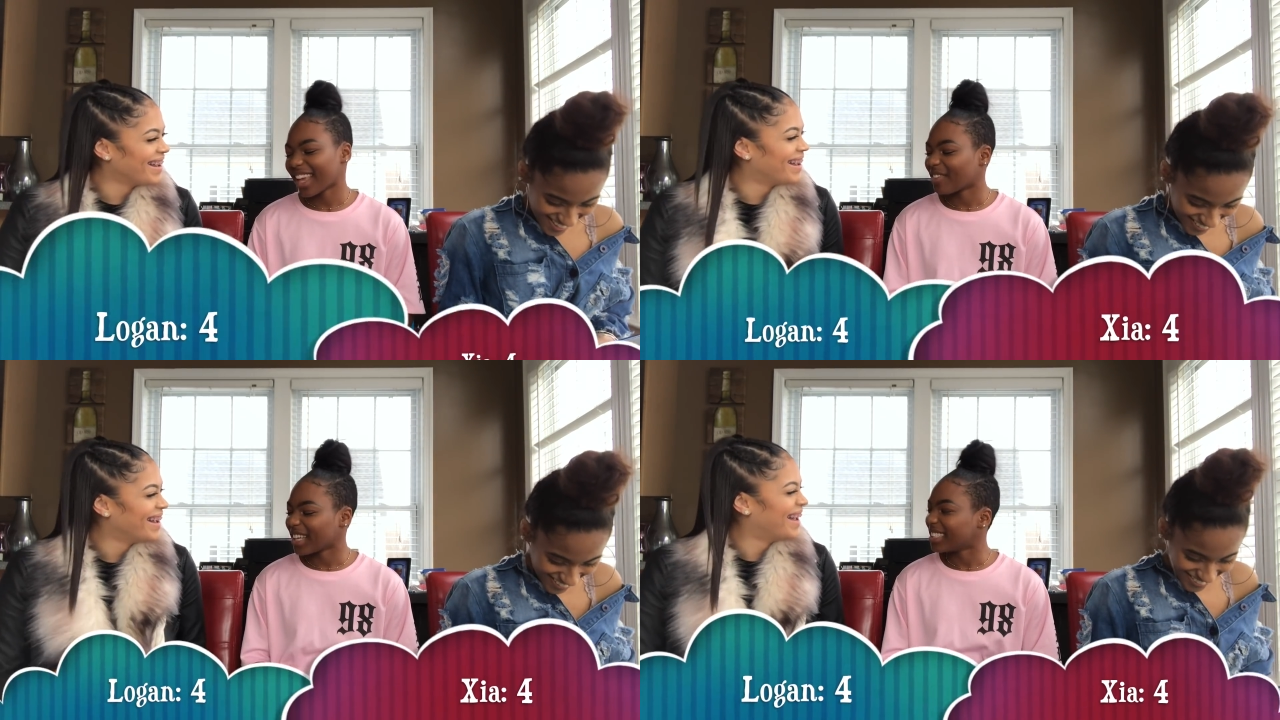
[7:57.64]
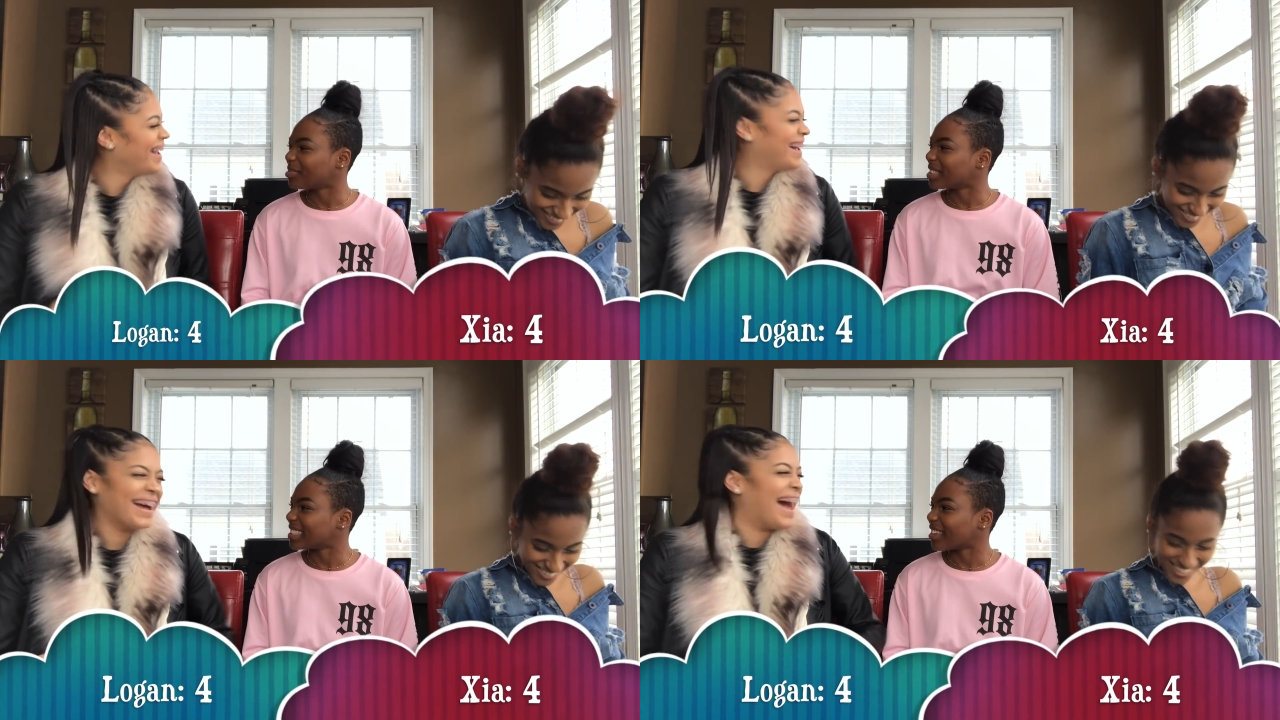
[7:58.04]
Speaker 1: yeah, why did you
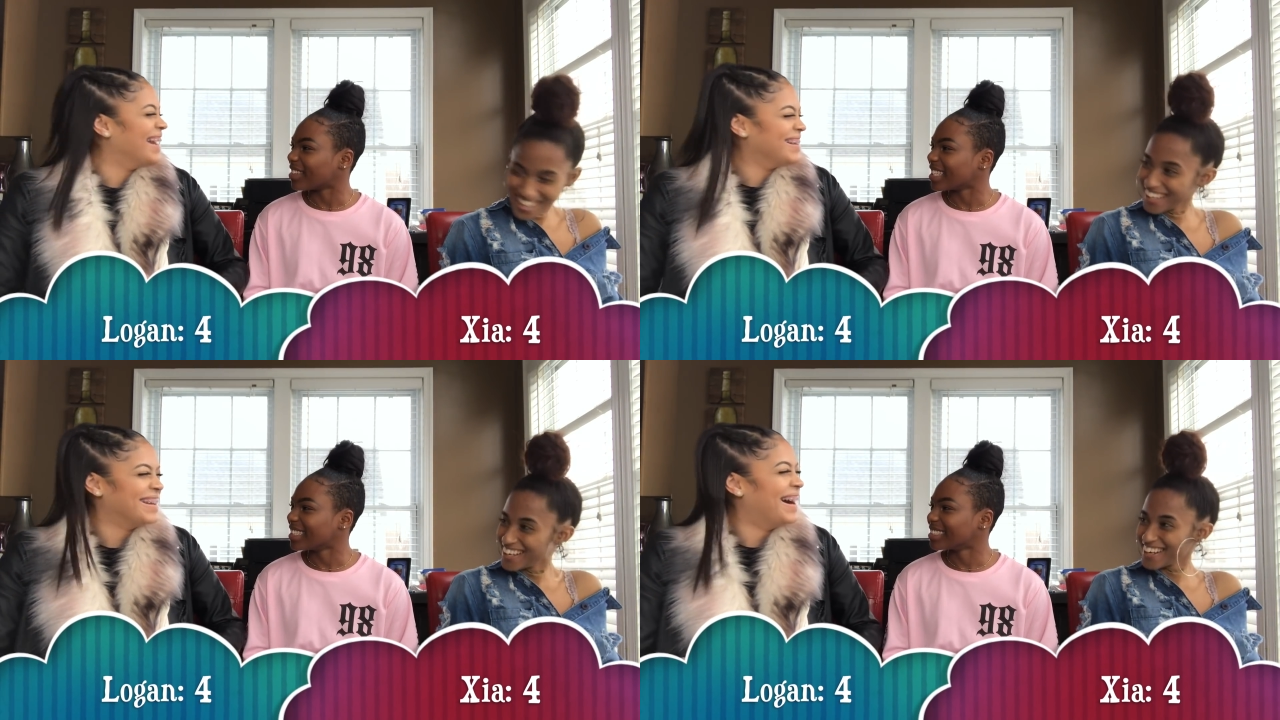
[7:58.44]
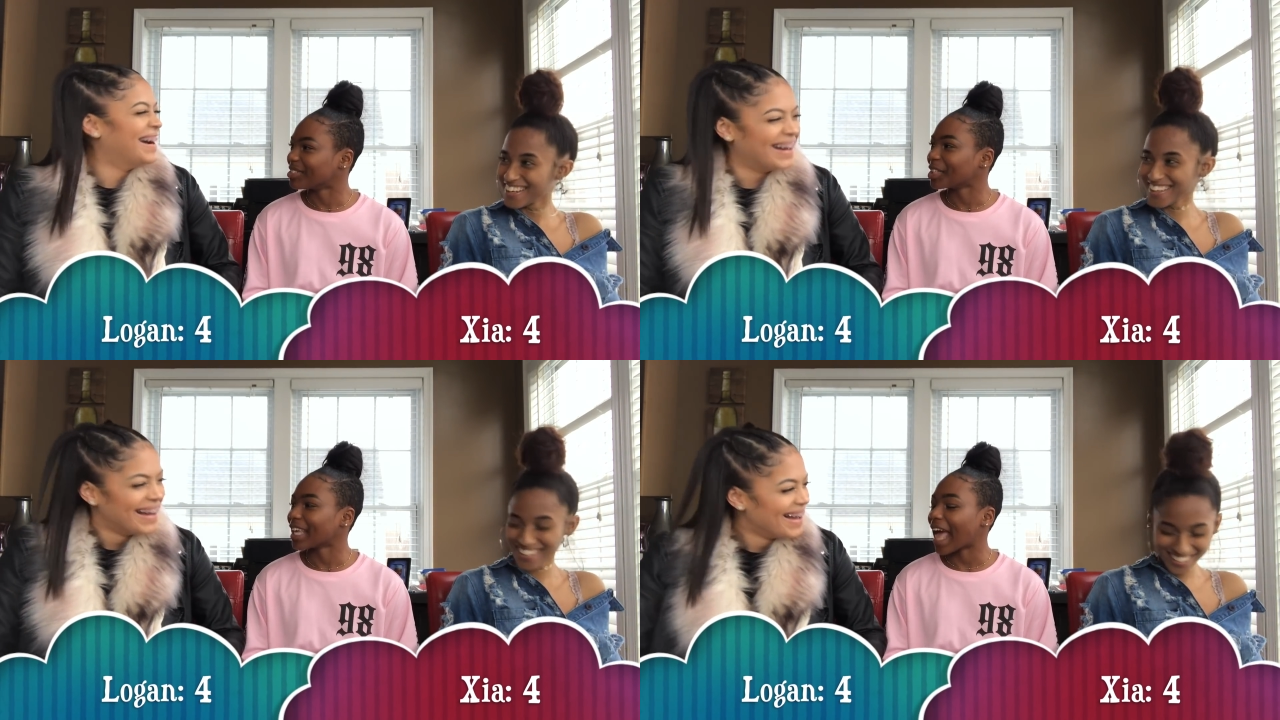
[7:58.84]
just Do
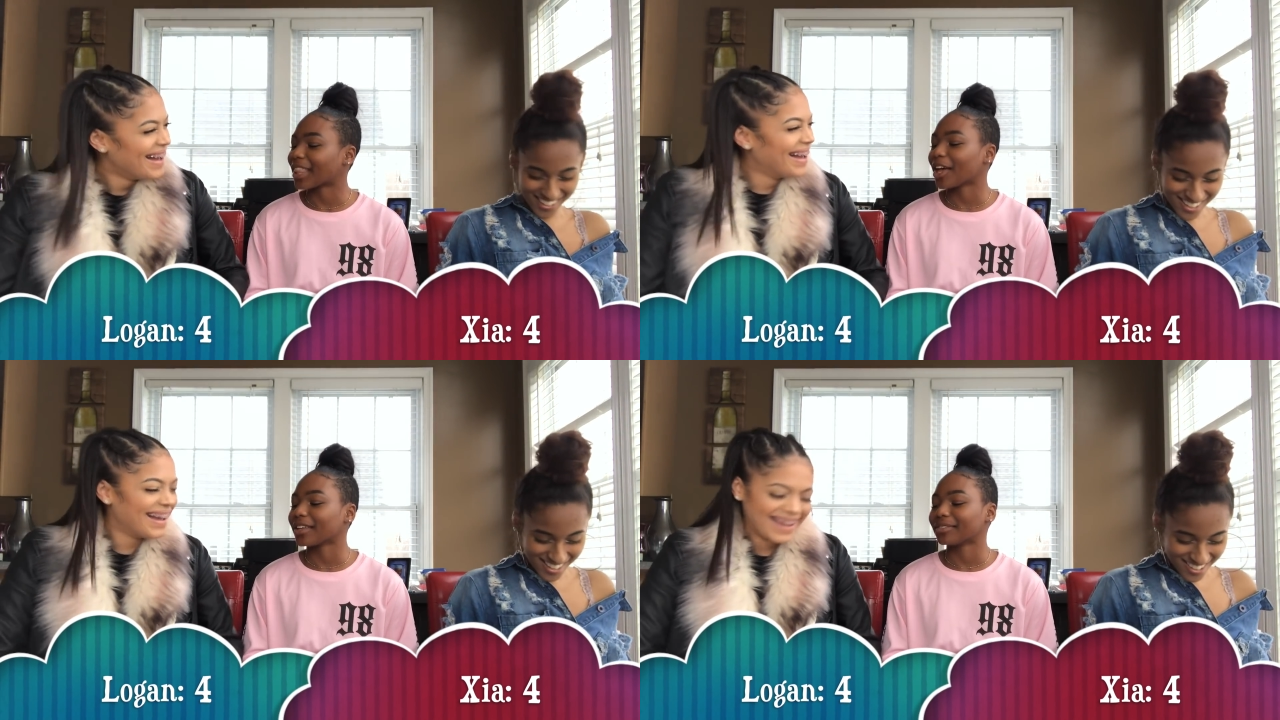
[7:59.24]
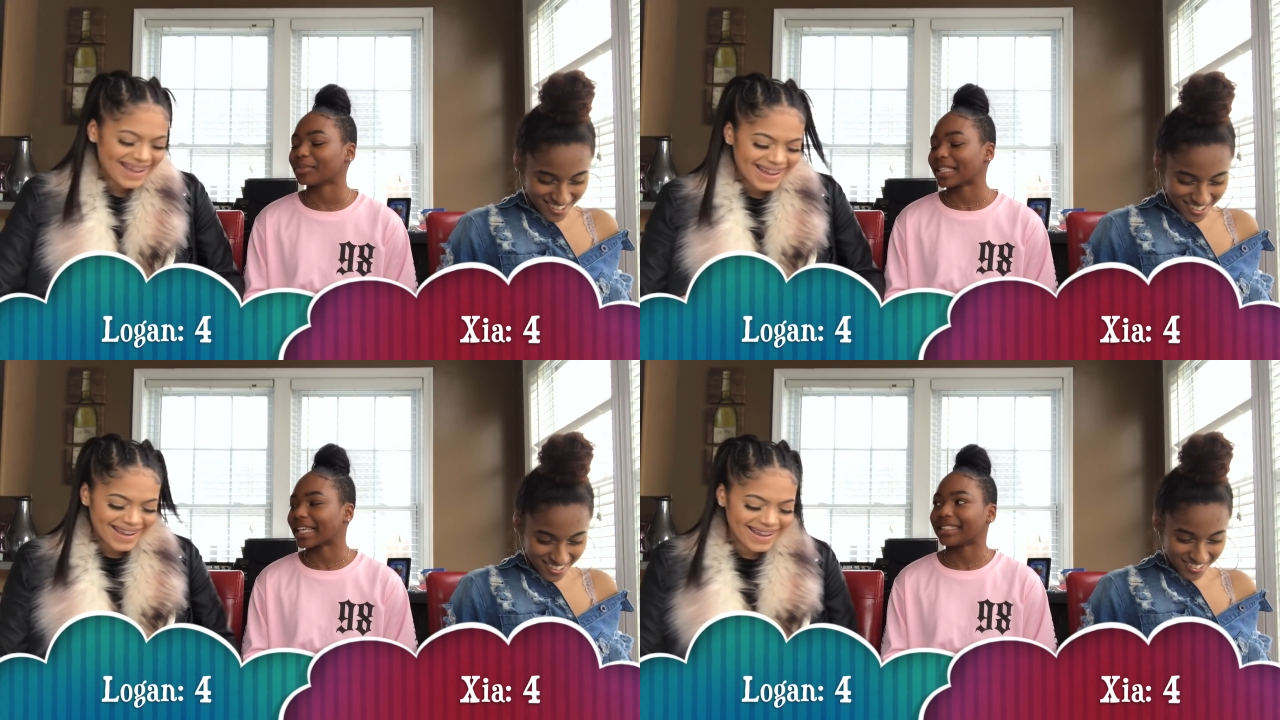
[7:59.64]
you think I thought you
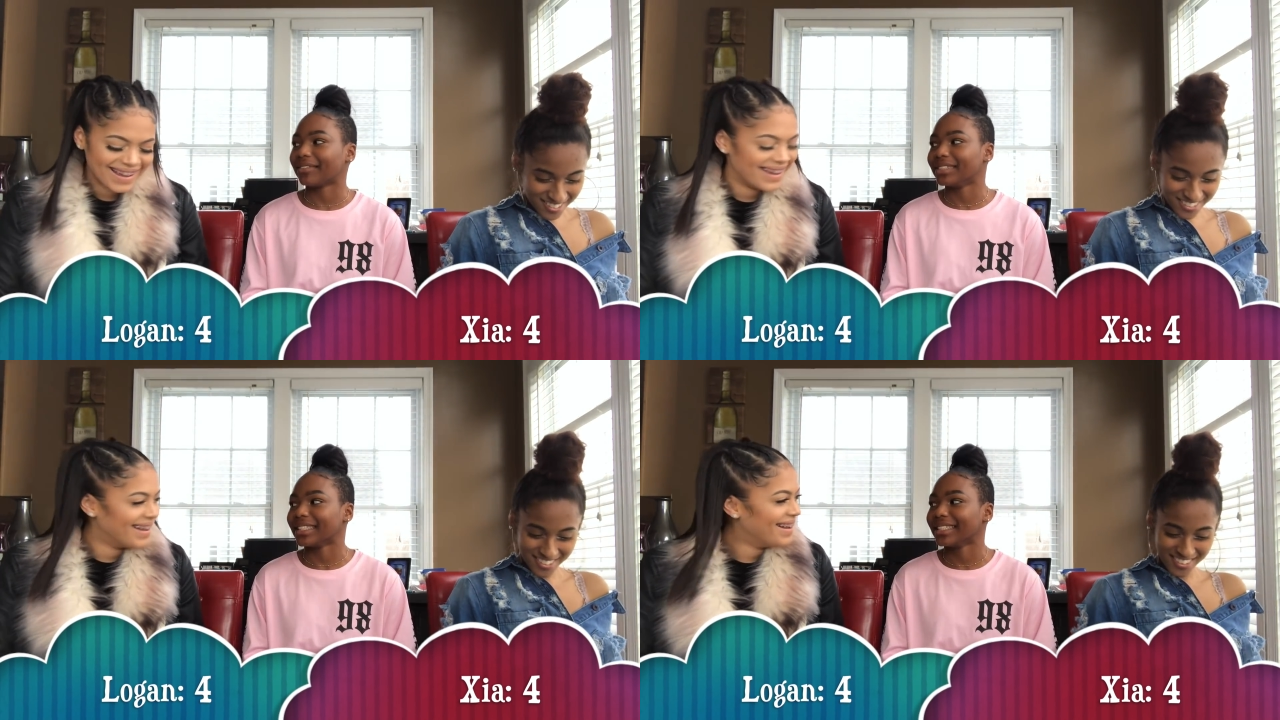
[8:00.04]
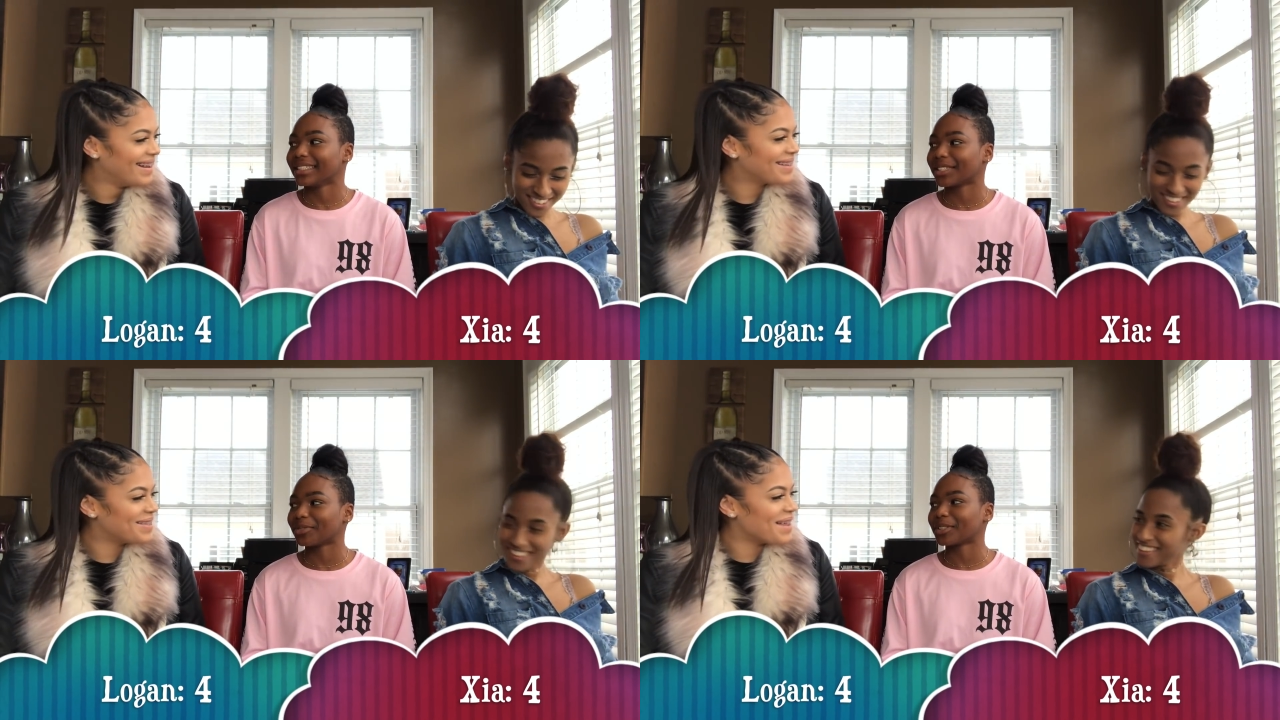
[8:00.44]
put like seventeen
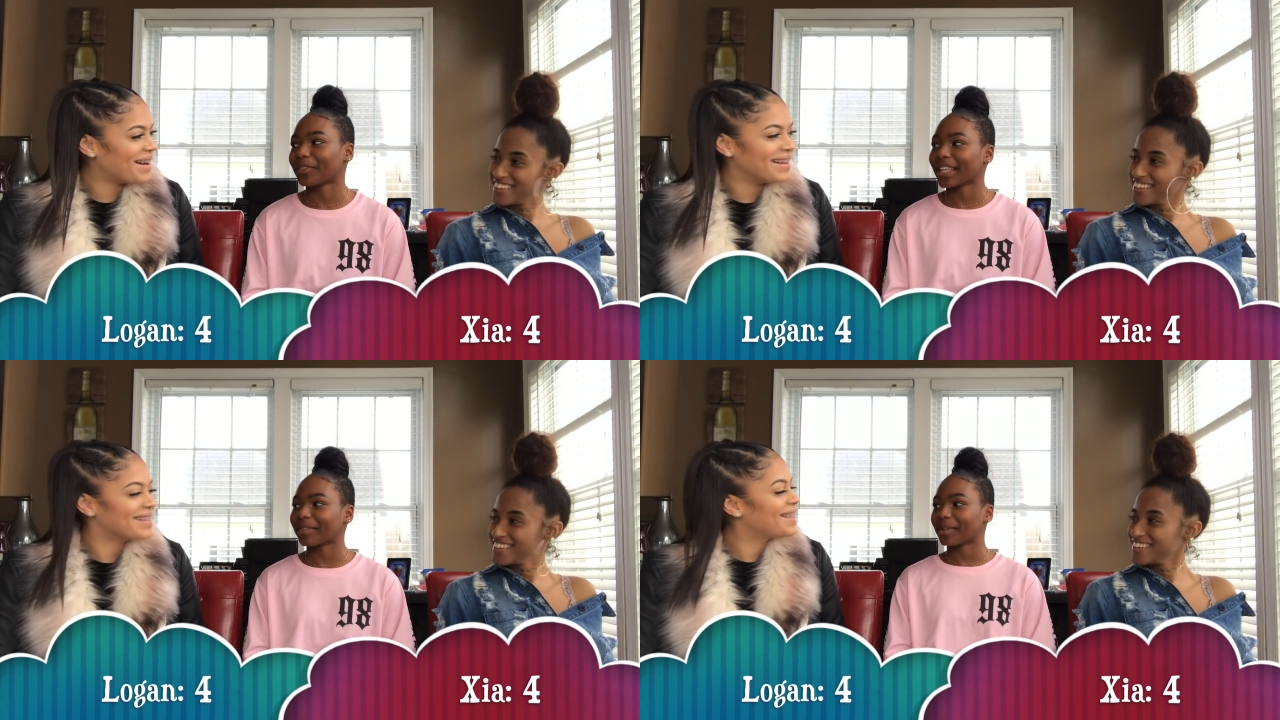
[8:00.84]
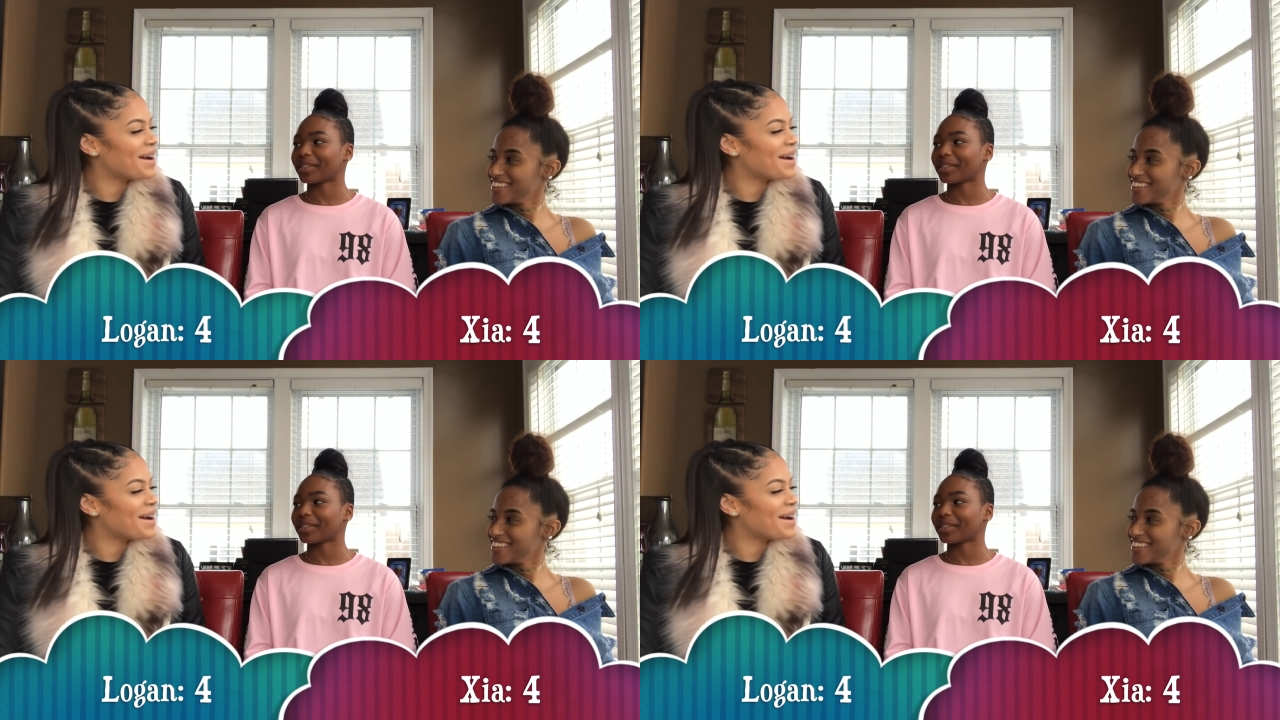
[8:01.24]
because you must have like. No,